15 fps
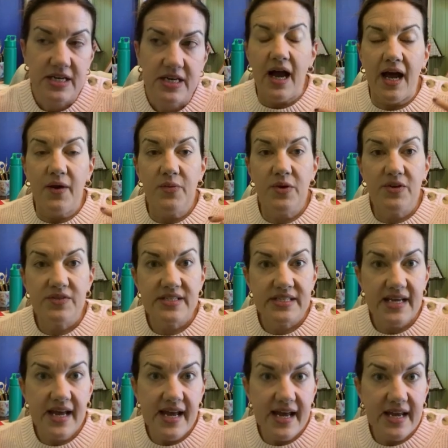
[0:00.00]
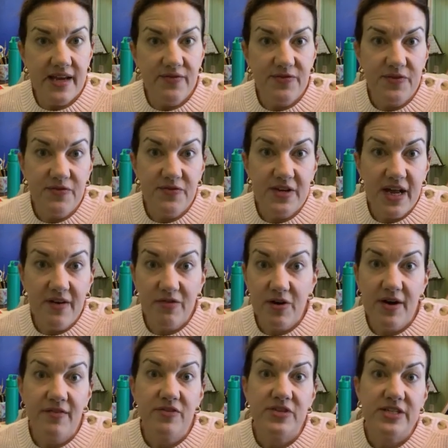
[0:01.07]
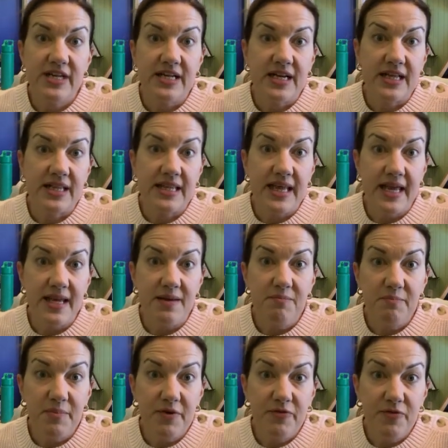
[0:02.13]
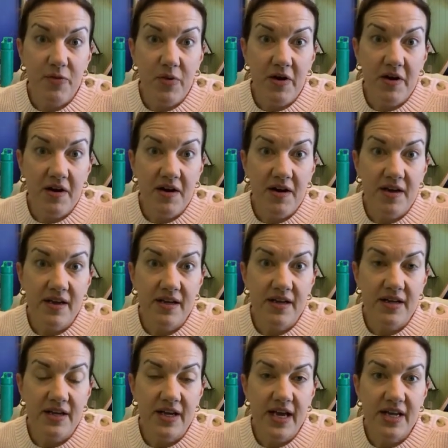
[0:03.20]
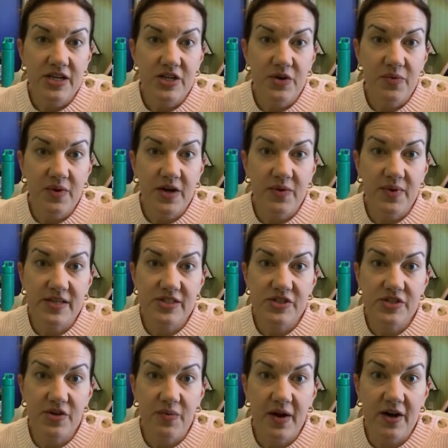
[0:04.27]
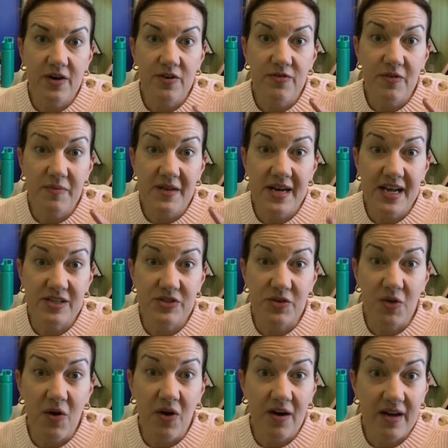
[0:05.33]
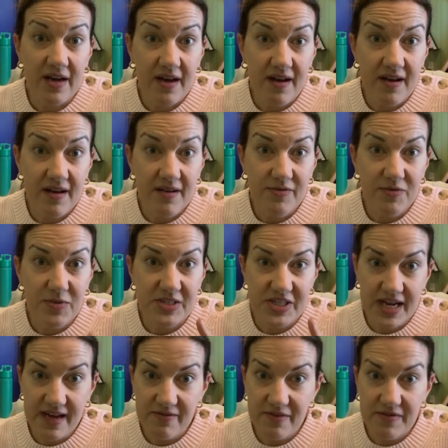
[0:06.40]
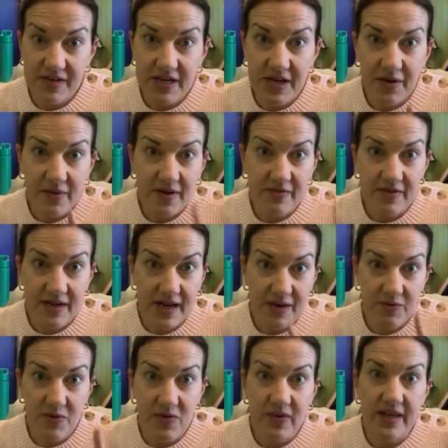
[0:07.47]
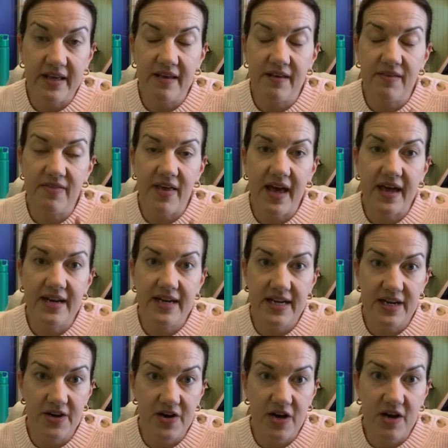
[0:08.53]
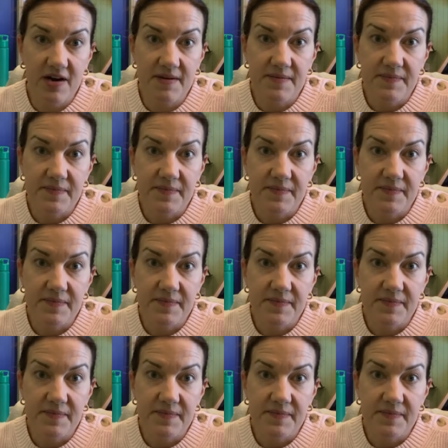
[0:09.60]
I will say, if you've never ever done a claim before and you request your record from the National Archive, which I have a video of and I will link that here,